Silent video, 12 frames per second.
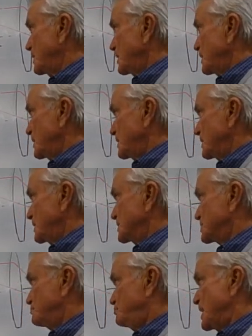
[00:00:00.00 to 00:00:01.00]
It is
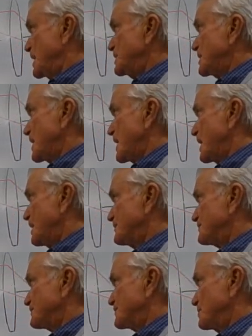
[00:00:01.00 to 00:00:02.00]
bent
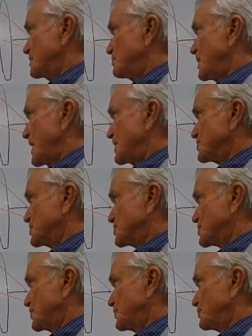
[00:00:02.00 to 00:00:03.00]
after it
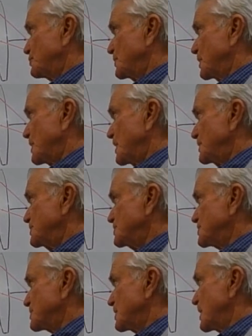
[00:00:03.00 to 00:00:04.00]
passes through the
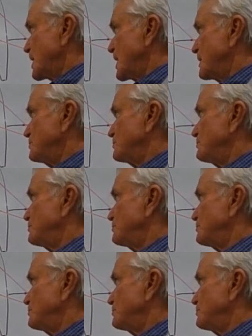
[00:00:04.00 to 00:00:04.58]
lens and